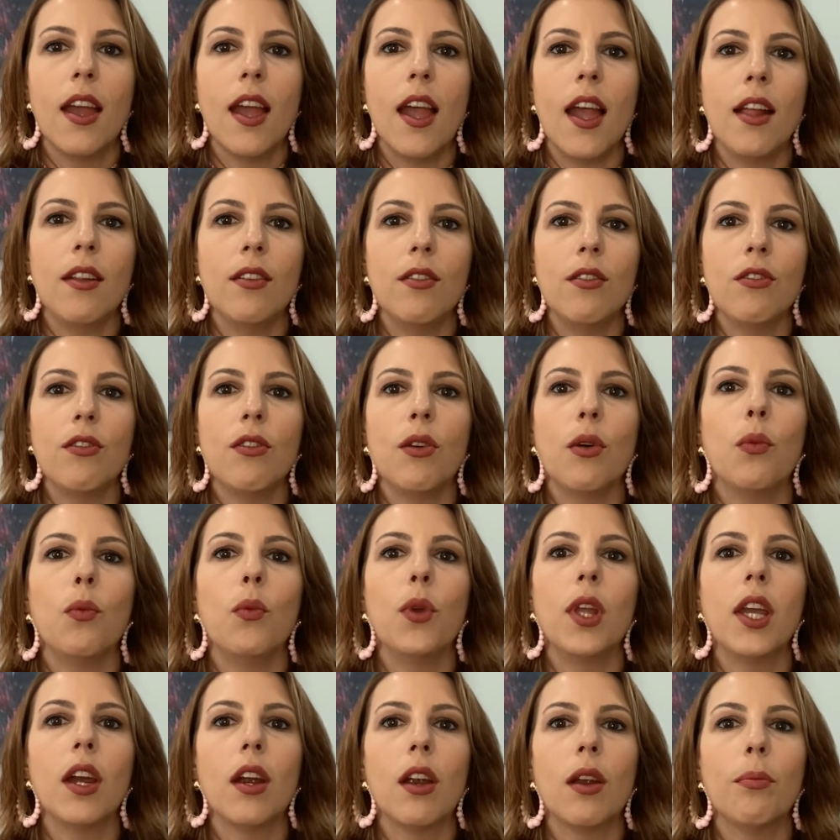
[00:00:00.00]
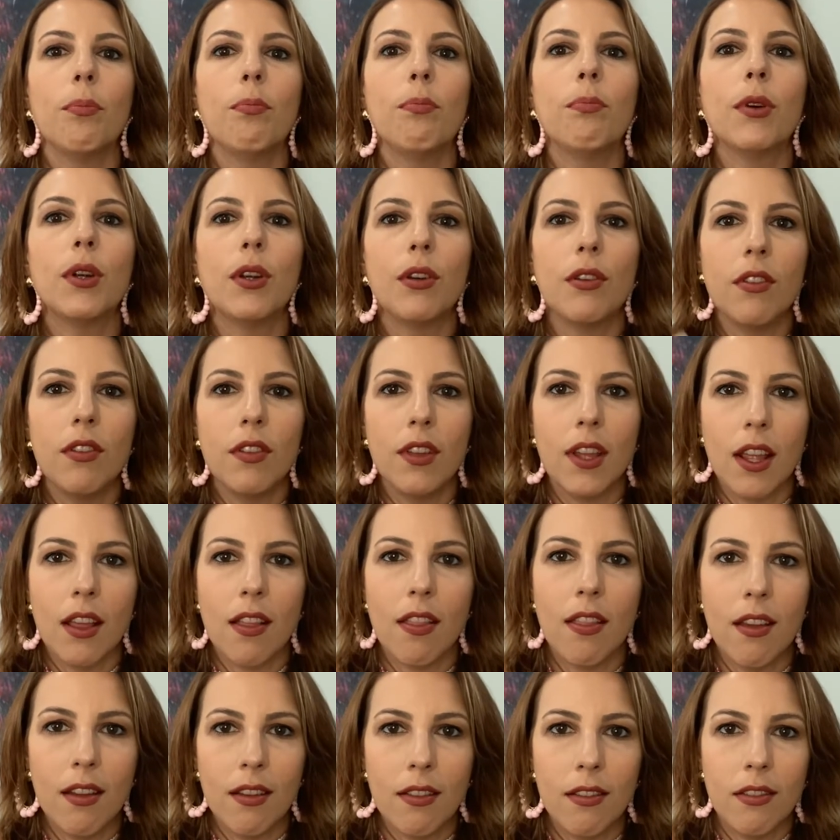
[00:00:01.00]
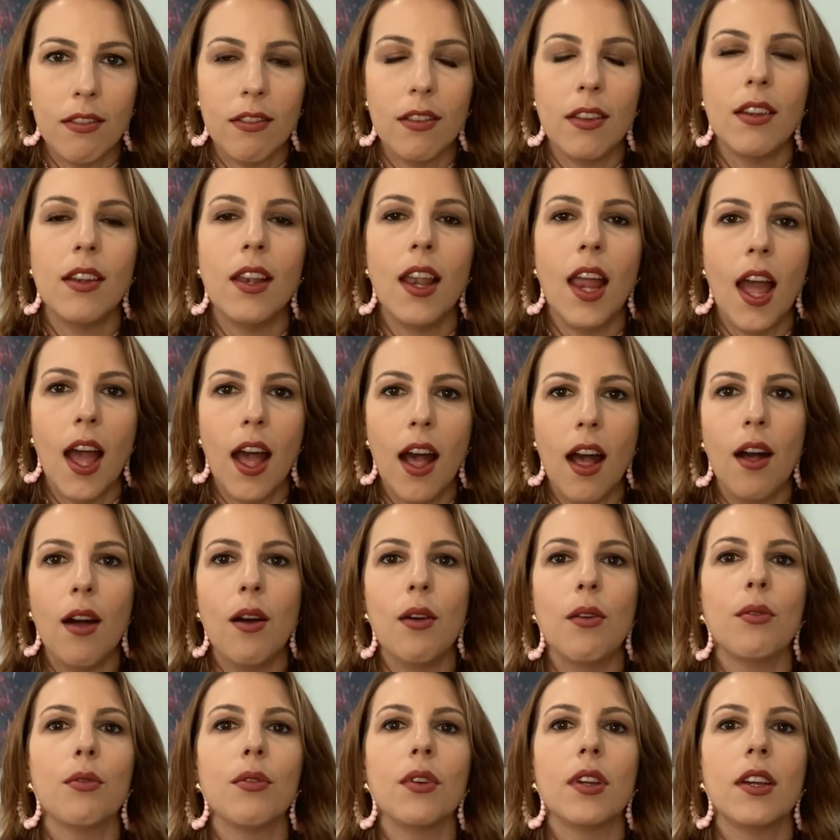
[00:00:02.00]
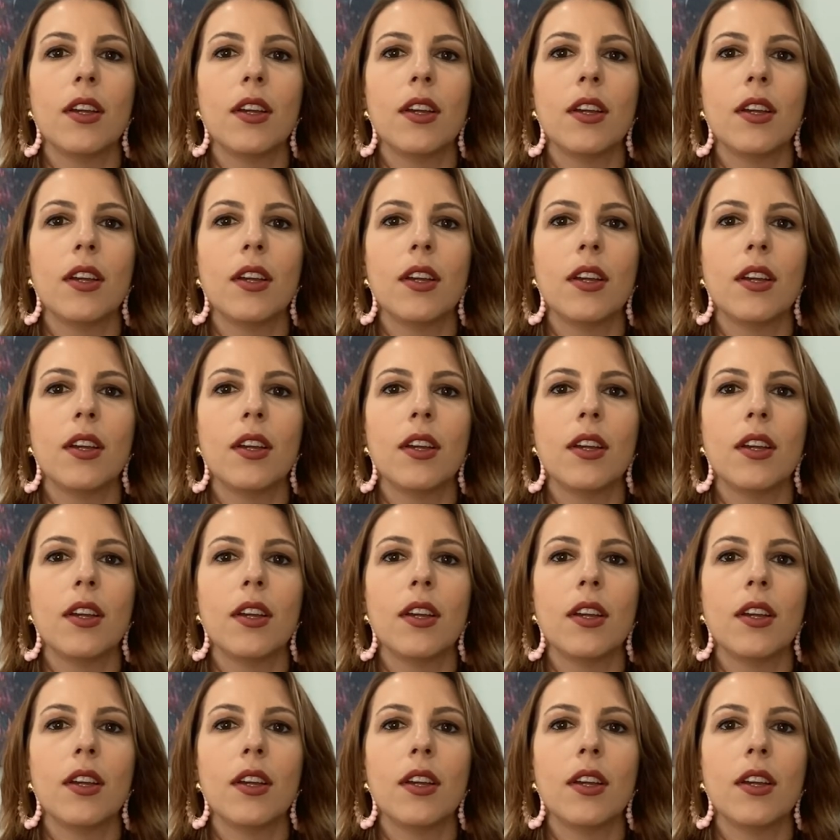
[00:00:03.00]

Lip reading: And so we are birthing this now.